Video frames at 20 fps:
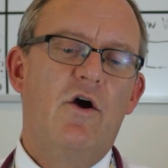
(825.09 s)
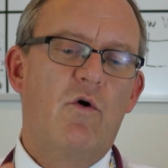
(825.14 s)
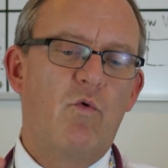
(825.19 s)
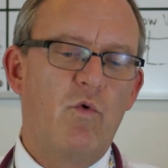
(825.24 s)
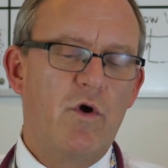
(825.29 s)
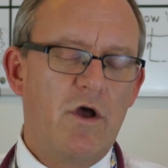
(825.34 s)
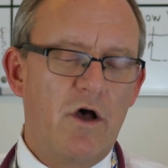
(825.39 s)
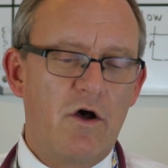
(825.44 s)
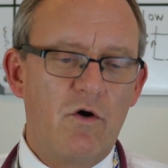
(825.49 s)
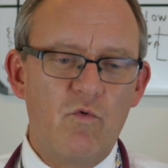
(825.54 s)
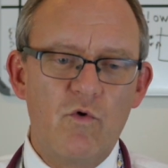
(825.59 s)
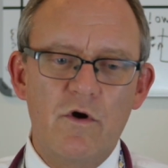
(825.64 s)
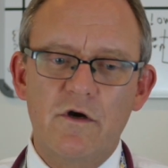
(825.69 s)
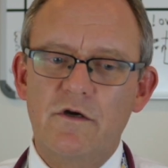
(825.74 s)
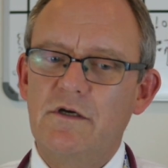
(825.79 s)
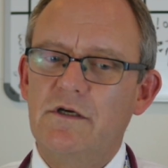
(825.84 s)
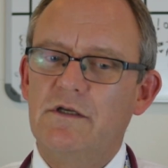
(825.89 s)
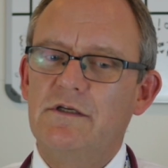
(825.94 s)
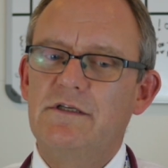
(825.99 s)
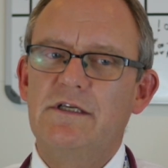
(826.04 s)
We all
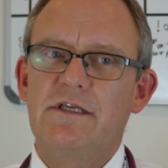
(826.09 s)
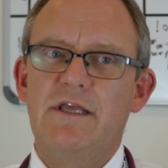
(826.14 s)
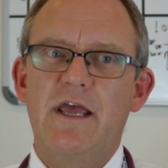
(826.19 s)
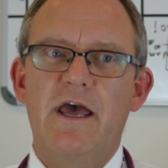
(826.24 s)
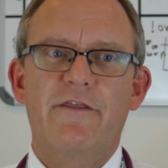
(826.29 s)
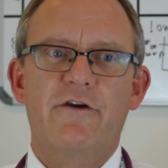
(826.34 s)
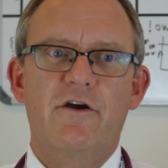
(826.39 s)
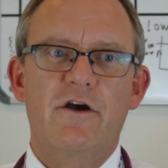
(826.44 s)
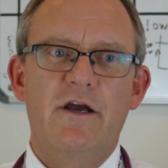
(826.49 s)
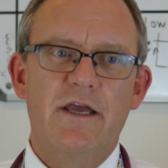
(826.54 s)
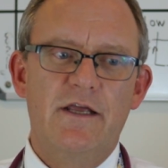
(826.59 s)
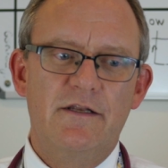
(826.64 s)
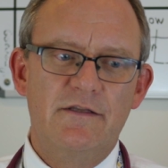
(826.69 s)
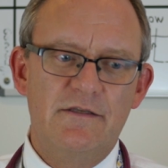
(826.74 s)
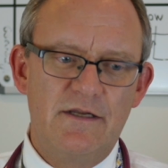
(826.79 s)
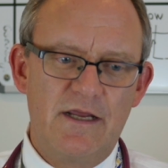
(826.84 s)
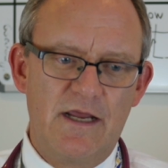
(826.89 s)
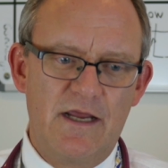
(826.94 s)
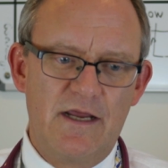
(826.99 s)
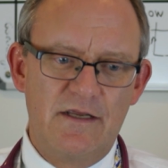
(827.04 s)
work together
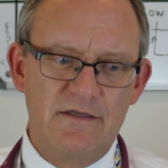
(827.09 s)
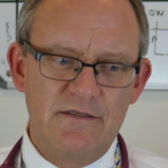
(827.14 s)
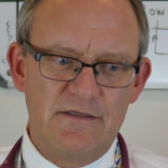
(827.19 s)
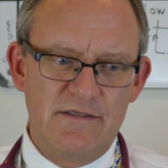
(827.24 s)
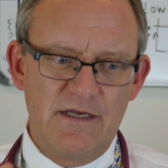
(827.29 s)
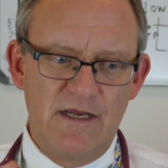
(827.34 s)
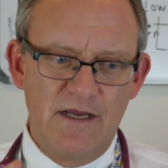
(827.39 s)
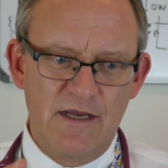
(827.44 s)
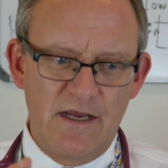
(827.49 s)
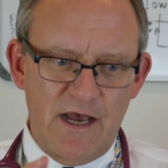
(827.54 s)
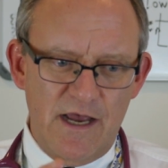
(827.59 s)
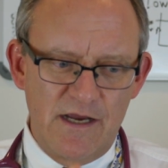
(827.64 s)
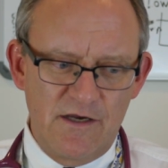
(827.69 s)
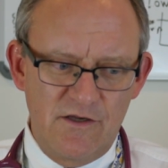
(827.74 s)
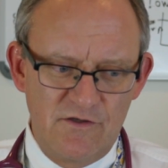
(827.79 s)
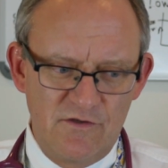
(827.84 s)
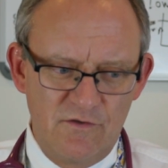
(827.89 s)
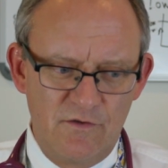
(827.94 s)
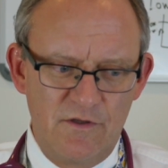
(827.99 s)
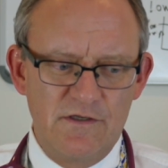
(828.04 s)
and say, I
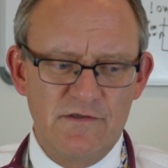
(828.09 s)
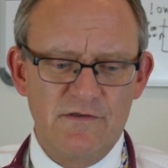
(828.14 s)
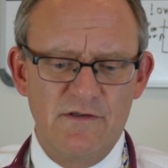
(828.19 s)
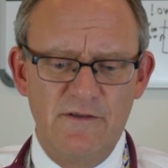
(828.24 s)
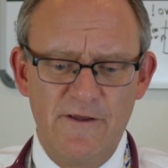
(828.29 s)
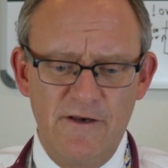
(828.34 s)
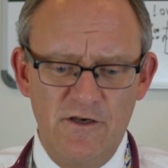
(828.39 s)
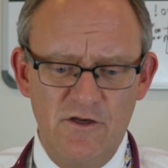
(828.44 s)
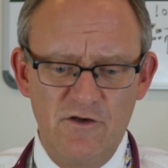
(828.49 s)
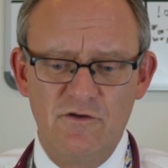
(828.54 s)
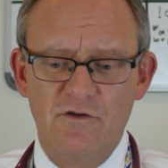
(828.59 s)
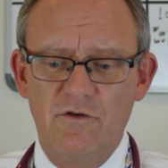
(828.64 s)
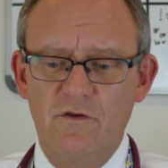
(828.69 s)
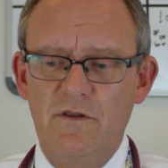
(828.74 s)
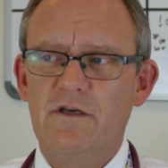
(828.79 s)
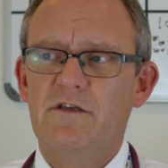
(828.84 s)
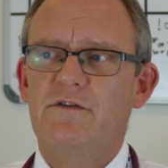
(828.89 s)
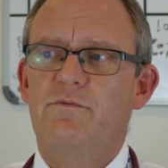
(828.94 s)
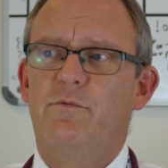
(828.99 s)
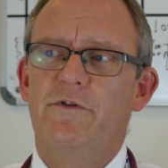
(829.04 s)
could do this, and then you do
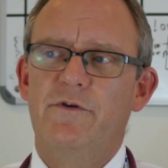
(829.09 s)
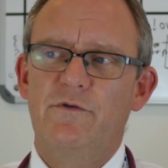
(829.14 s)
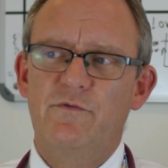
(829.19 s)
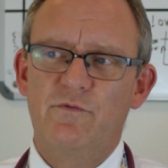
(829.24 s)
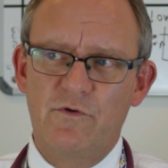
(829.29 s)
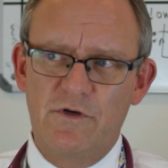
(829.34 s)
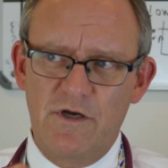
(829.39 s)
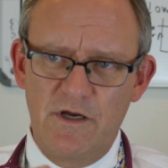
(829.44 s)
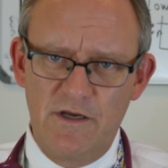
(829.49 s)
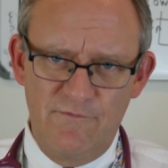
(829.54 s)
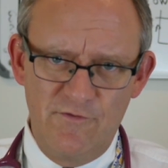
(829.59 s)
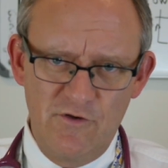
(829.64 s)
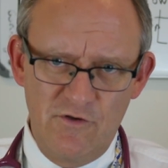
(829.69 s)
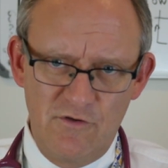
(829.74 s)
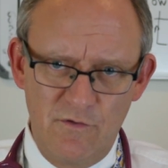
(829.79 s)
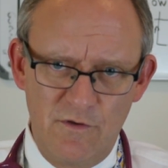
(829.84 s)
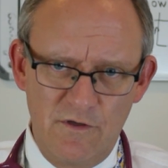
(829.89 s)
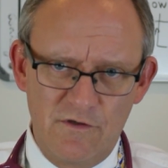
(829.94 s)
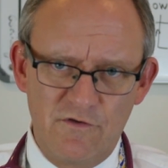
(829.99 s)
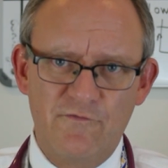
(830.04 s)
this. Well, this will, if you
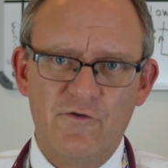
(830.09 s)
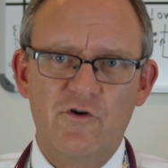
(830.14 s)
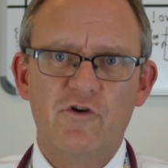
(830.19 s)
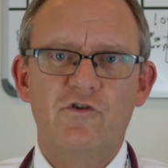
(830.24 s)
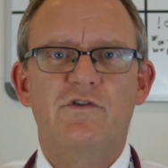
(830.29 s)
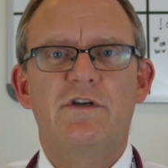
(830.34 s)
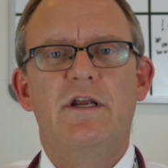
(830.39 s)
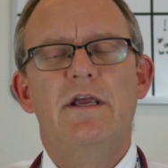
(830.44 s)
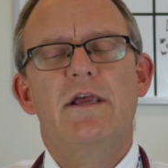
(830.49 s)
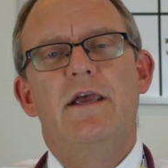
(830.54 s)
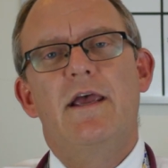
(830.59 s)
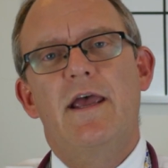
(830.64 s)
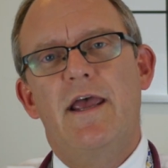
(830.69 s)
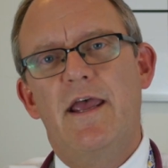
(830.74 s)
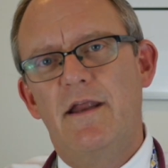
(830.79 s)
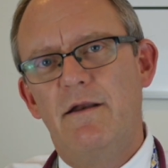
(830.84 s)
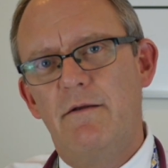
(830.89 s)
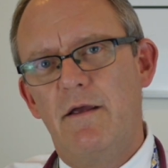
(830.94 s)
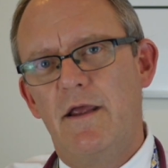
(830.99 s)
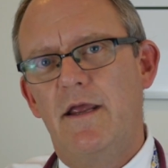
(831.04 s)
do this first,
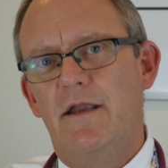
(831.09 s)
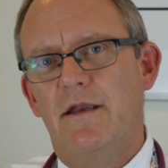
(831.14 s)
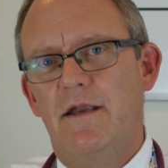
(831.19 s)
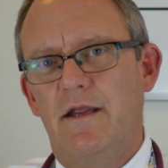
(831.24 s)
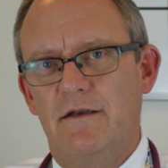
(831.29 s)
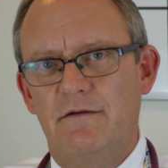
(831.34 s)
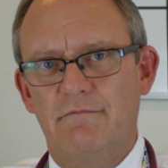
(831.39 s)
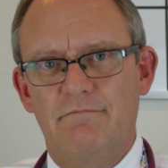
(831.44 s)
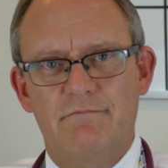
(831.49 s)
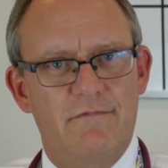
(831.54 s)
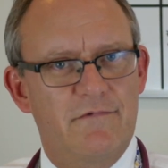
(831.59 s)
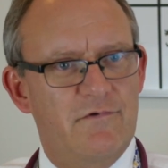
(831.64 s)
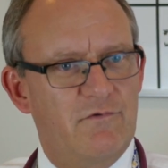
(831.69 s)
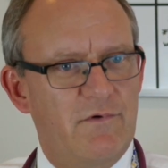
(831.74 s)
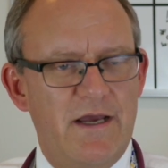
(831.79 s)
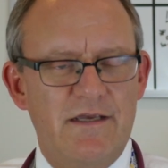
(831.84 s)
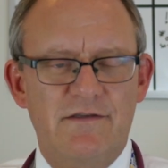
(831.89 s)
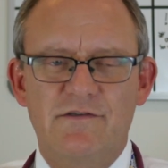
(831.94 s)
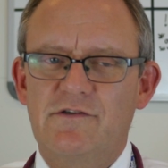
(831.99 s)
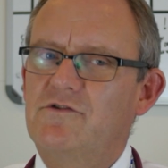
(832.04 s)
and
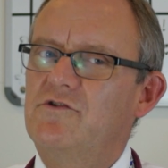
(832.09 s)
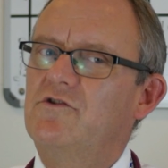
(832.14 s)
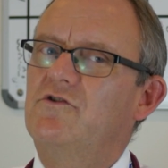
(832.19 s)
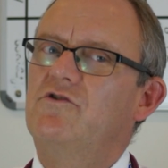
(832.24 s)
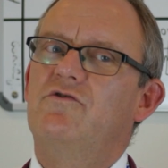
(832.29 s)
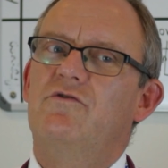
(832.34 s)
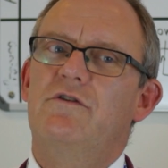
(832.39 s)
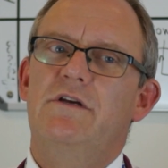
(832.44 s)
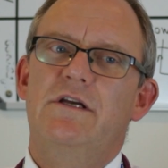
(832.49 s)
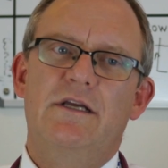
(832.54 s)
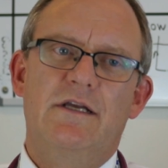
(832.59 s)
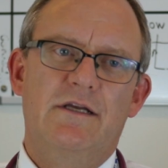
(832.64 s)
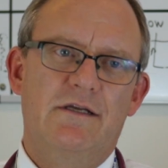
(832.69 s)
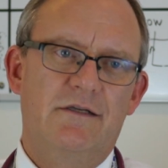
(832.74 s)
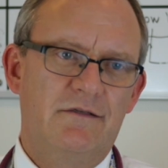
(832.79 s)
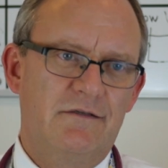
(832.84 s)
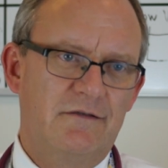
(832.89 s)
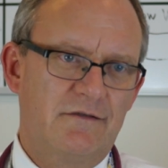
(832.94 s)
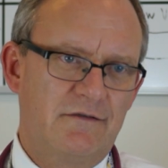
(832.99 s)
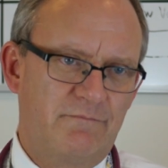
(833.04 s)
thoracic surgery
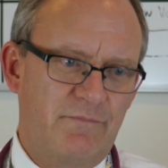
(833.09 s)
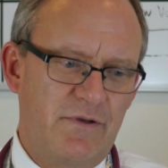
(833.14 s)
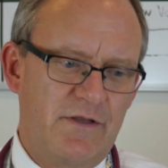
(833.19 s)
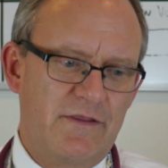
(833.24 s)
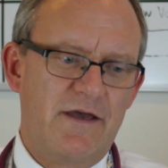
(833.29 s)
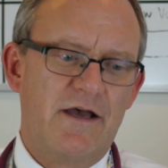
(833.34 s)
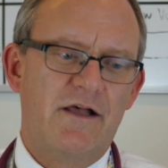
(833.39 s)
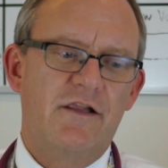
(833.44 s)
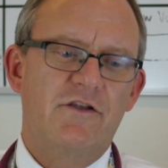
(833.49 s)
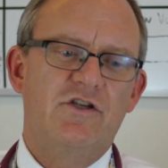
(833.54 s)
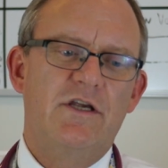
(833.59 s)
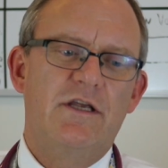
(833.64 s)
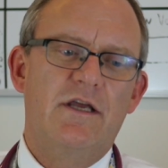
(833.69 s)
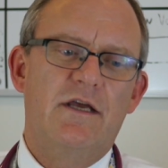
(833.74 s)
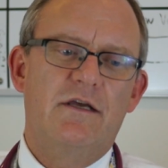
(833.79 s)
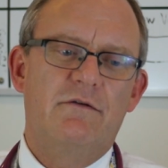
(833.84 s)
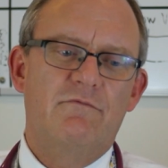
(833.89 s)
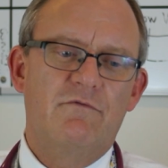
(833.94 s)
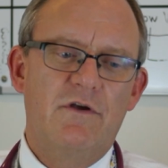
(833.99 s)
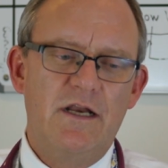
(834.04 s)
and pathology,
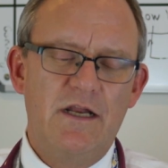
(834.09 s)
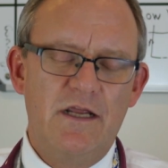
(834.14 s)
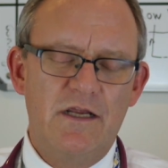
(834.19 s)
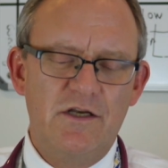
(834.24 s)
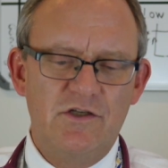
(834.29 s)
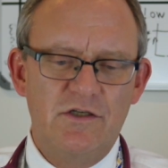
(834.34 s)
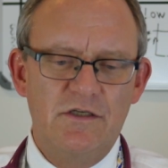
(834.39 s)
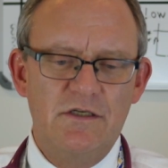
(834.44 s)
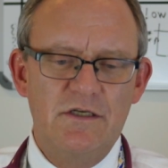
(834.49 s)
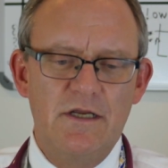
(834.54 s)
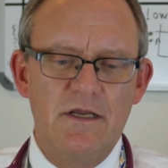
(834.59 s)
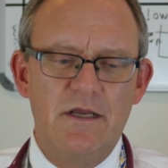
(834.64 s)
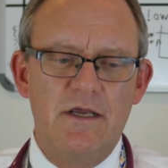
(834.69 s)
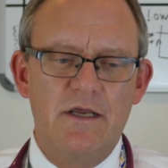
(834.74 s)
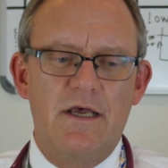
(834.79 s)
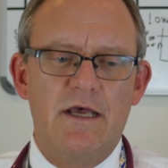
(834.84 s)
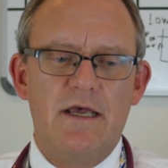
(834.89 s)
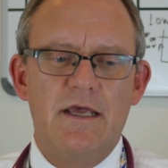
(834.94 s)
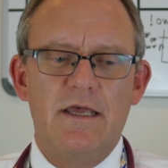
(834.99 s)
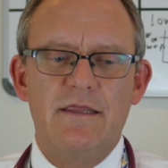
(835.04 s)
radiation,
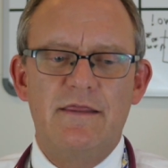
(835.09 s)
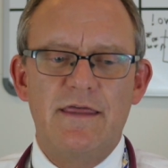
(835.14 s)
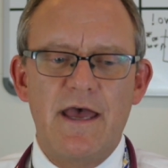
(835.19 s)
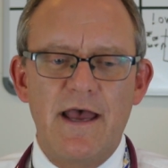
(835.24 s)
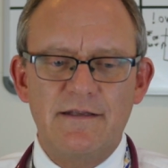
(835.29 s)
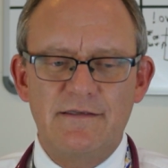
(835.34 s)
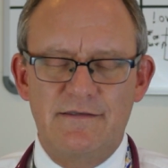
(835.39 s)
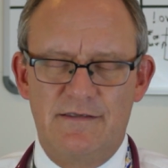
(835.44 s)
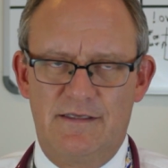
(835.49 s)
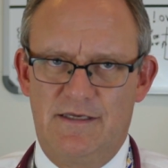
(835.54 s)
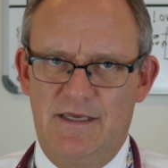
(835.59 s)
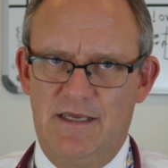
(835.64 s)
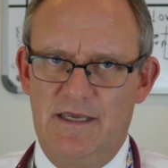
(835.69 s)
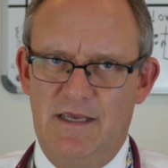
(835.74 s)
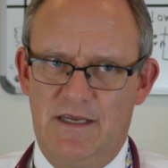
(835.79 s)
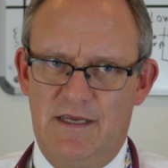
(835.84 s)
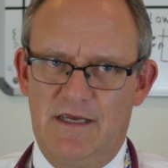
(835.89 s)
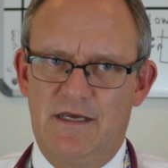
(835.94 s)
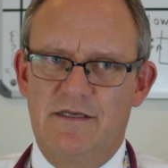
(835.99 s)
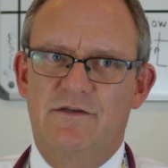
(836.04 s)
that's the
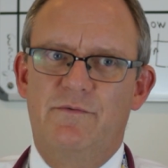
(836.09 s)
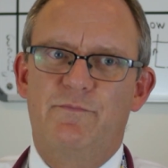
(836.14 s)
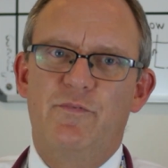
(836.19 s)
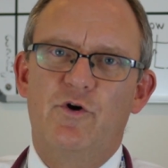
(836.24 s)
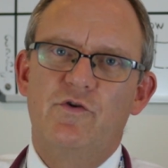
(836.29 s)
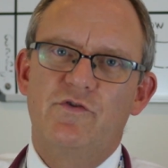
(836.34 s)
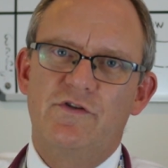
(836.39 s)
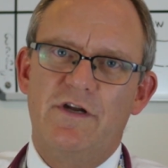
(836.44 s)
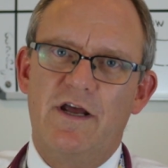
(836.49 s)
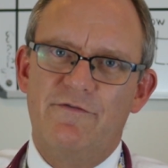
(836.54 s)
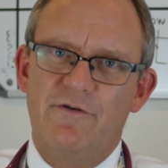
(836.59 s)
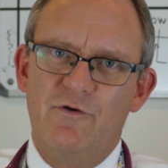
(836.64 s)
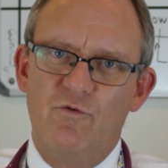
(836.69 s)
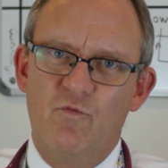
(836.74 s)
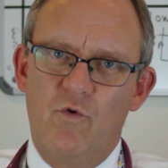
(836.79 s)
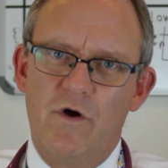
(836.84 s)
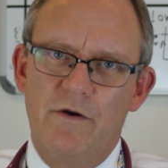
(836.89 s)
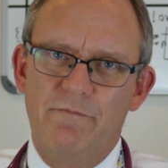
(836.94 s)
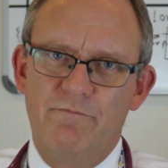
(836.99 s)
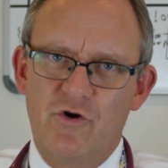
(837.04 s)
key, as opposed to
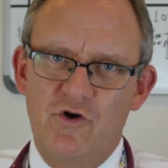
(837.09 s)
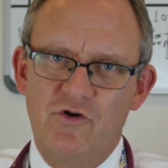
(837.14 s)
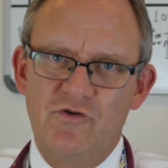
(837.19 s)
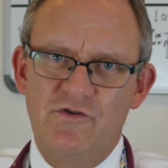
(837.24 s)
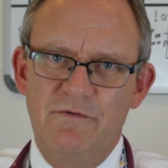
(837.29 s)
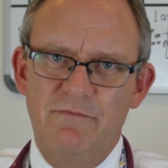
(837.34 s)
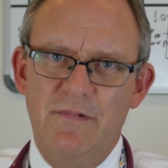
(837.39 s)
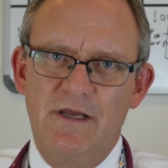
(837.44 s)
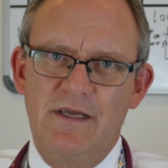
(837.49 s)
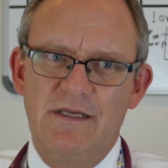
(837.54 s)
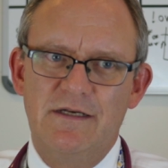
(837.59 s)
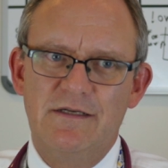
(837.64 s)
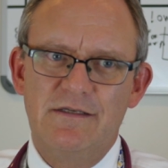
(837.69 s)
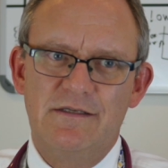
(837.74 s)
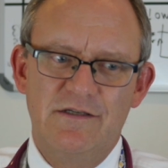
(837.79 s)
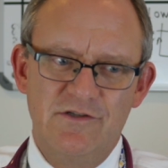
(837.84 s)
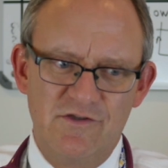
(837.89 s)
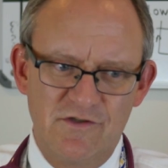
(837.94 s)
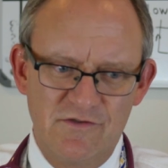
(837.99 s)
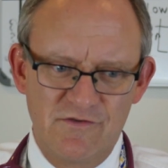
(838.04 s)
having one person making
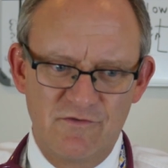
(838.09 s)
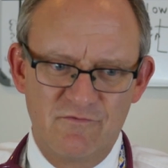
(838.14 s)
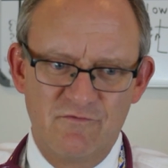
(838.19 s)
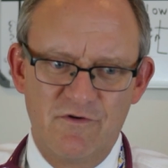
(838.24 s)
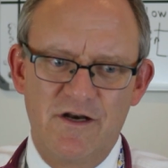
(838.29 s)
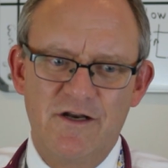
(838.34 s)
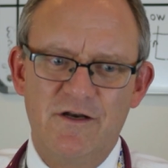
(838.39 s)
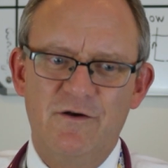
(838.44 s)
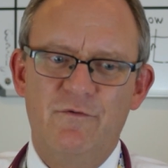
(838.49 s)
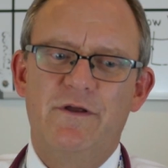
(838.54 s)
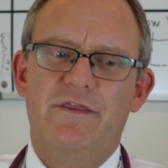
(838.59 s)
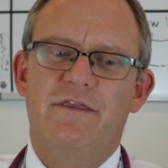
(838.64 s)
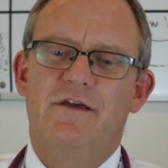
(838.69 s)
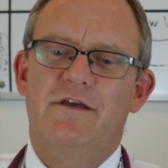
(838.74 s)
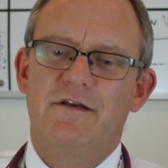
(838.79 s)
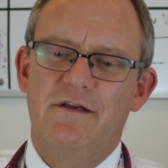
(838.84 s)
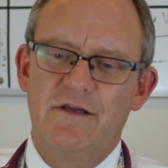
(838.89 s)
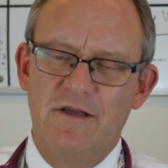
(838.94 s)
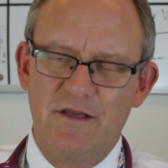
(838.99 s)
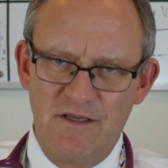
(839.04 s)
decisions and running with
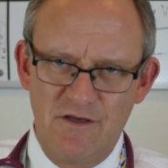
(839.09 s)
it.